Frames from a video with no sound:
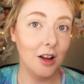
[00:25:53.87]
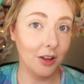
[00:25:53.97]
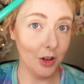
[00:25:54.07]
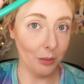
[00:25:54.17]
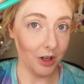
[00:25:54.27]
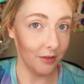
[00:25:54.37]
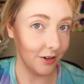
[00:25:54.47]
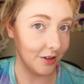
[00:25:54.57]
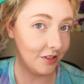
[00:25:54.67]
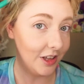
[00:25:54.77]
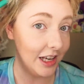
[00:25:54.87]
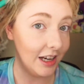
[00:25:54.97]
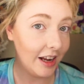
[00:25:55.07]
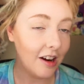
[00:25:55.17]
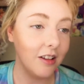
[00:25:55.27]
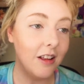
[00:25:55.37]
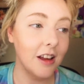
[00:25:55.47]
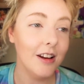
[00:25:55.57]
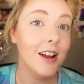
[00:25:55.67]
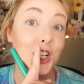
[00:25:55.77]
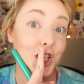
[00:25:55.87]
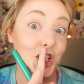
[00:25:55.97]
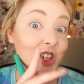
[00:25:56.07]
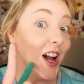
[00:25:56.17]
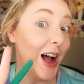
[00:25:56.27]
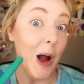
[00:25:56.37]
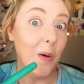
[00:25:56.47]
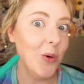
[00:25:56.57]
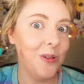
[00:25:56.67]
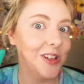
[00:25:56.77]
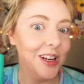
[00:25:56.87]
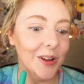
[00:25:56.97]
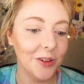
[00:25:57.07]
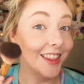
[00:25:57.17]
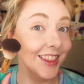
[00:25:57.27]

a little bit of a receding hairline, shh, I won't tell.